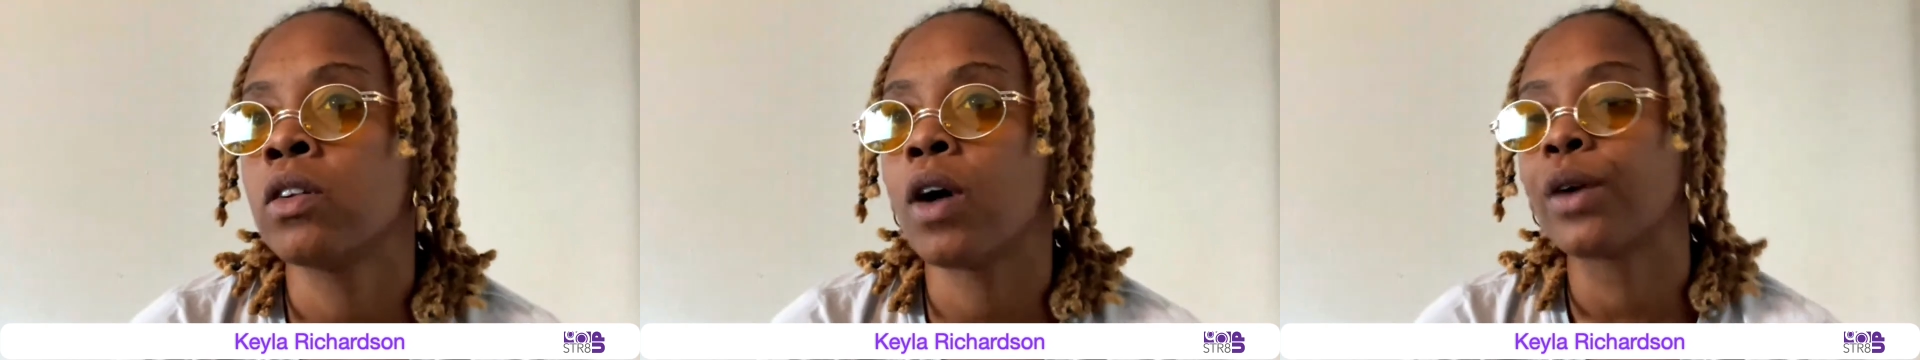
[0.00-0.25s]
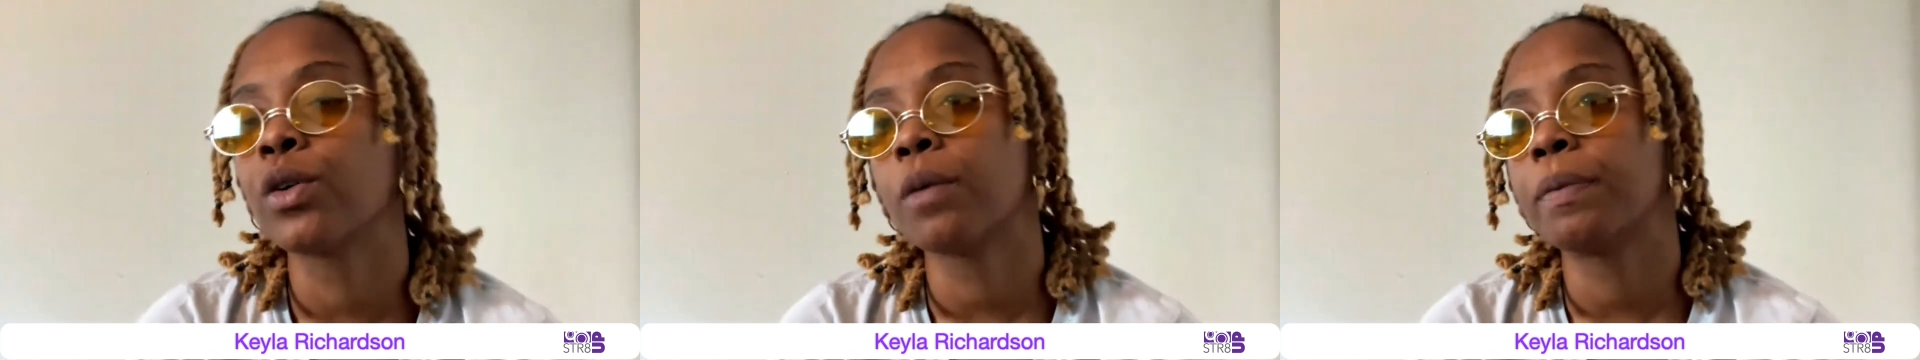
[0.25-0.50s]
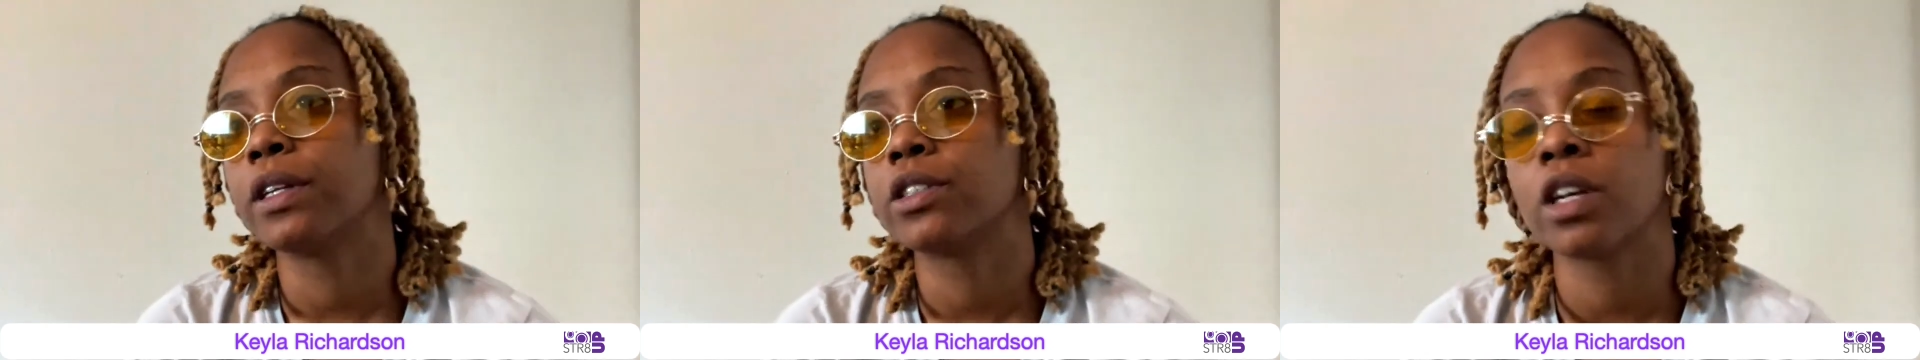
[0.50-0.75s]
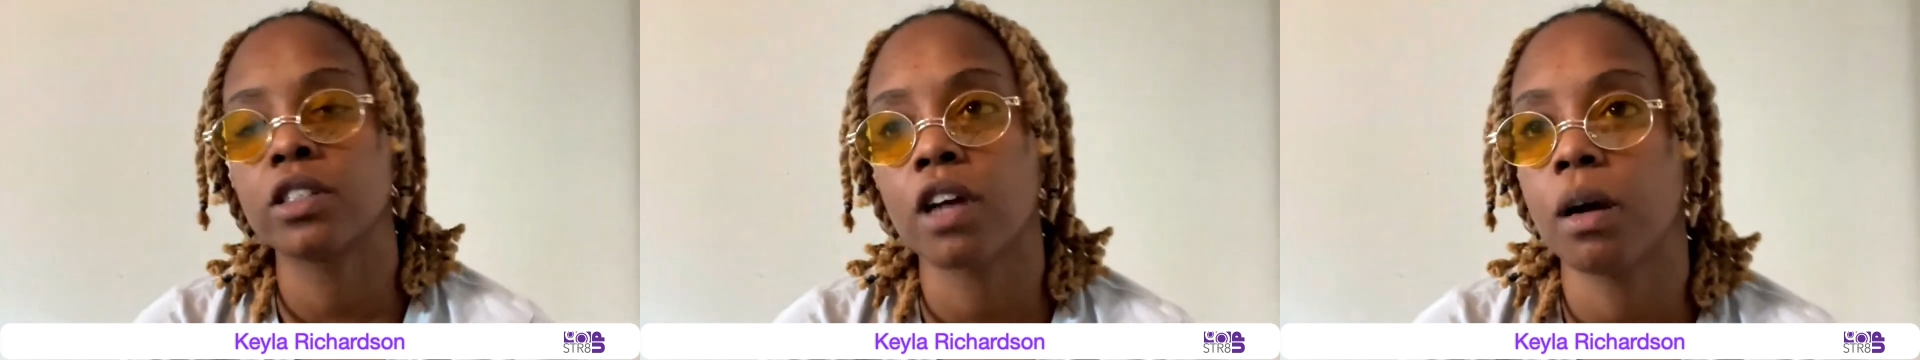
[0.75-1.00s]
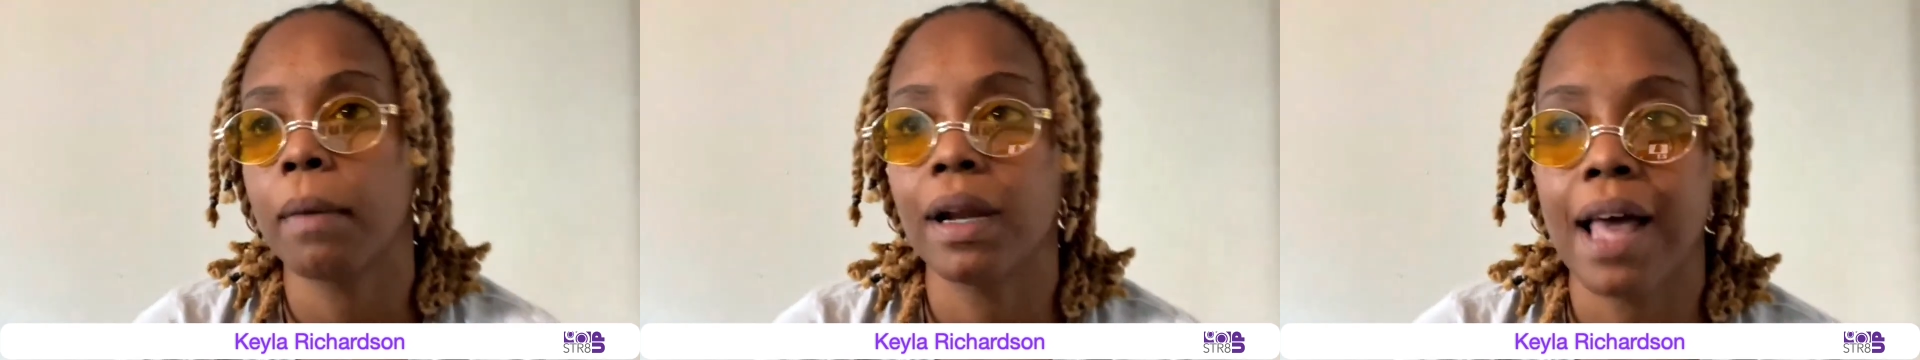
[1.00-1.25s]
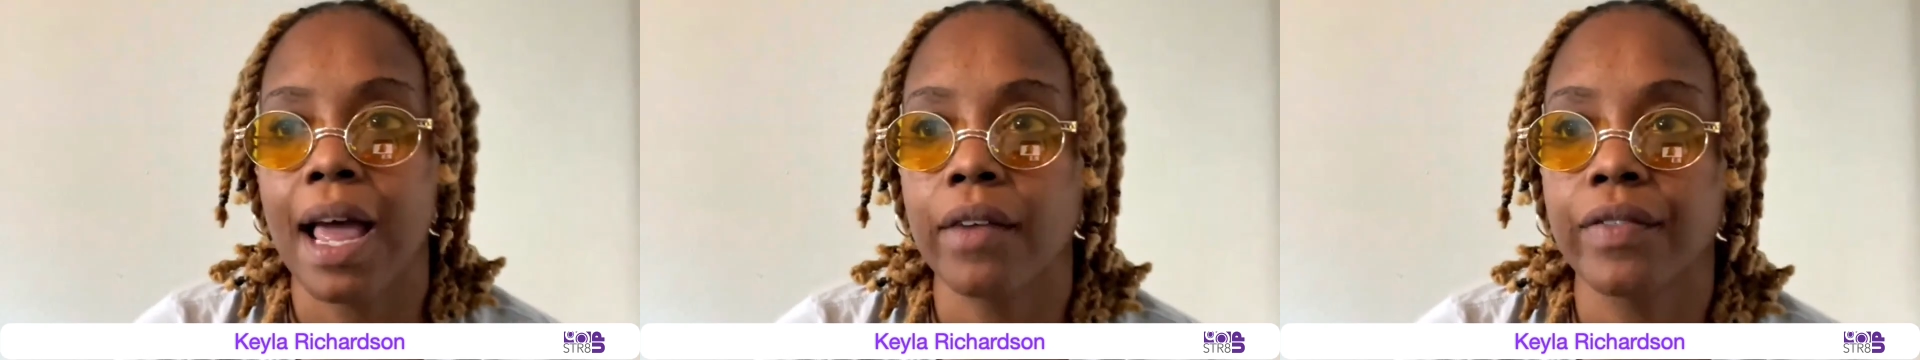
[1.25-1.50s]
I grew up in the church all my
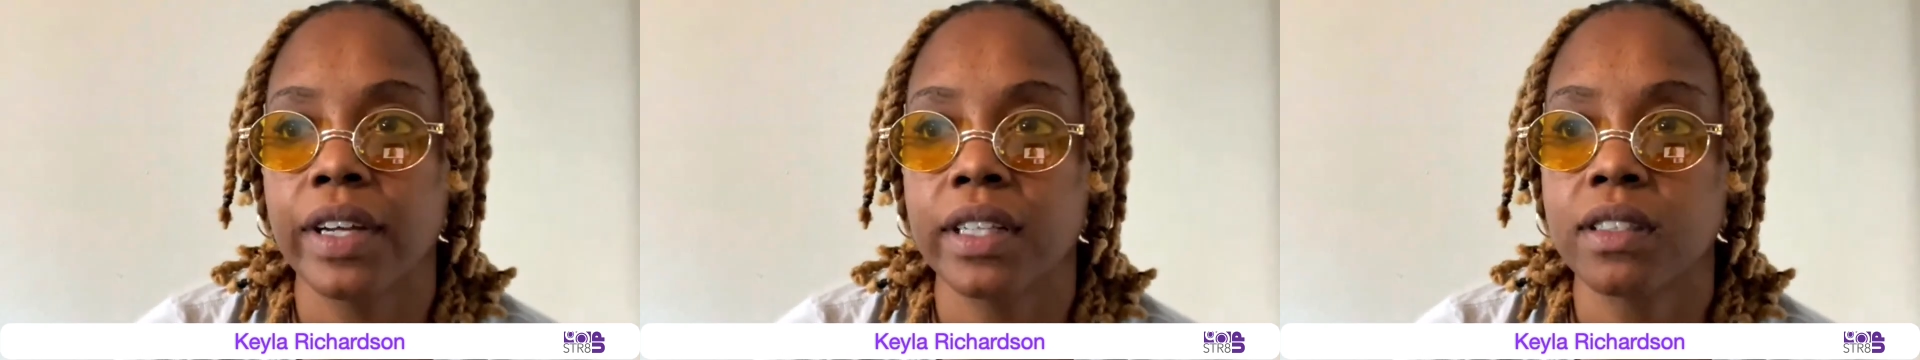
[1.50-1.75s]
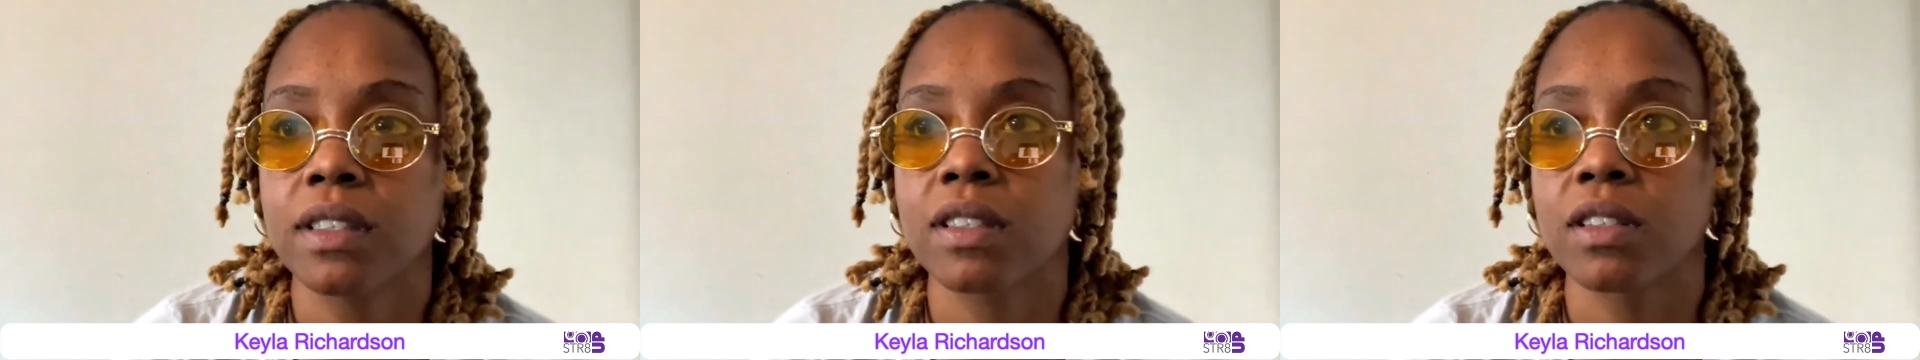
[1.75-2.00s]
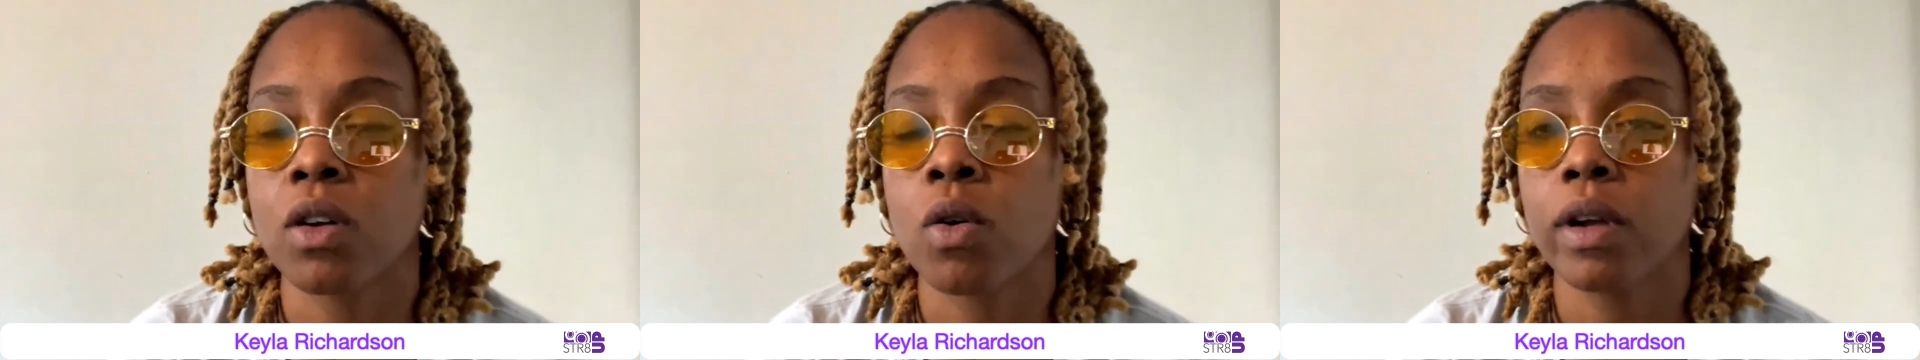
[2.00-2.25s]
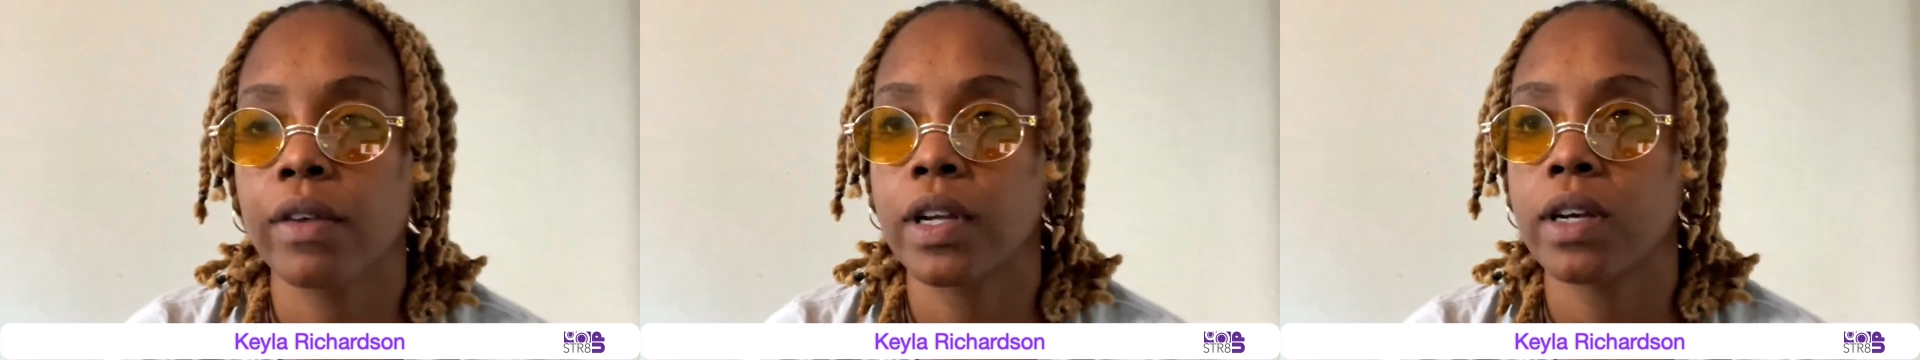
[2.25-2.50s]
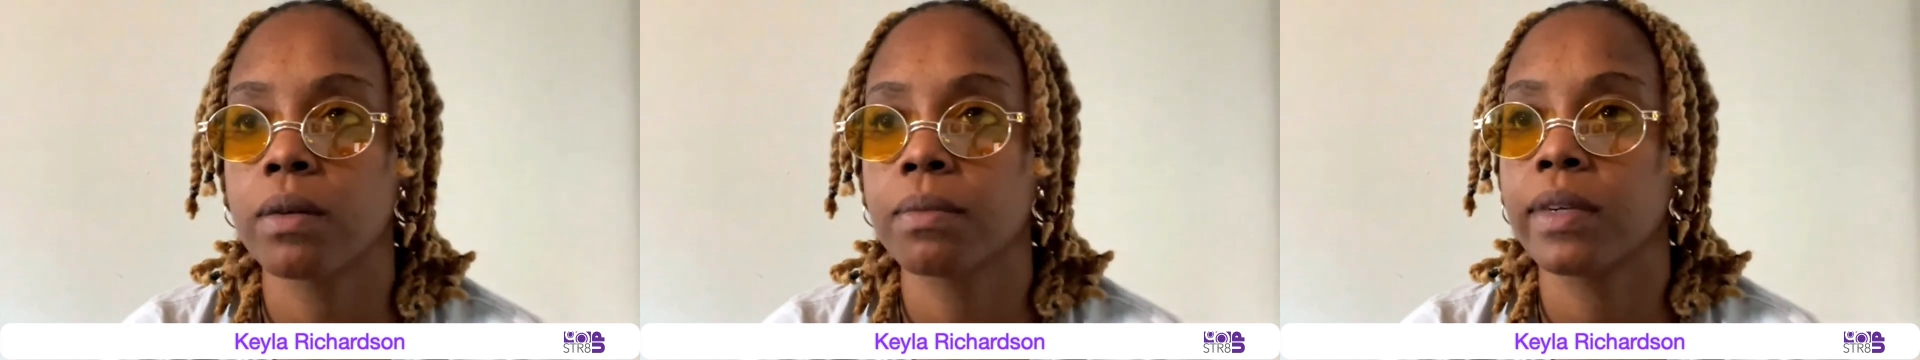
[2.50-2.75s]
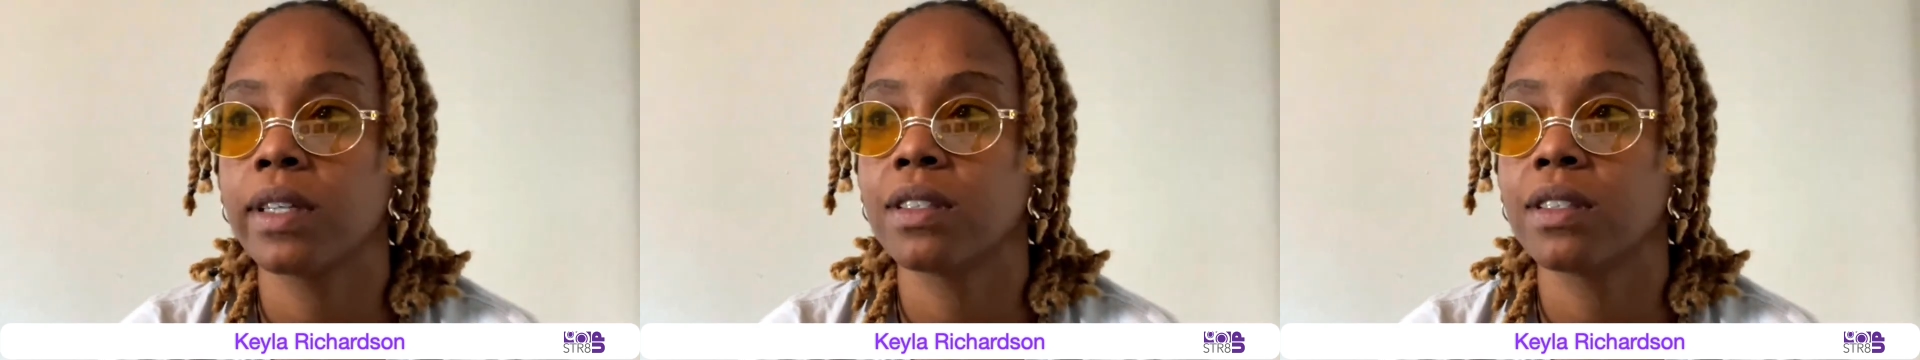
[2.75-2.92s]
life, and just knowing him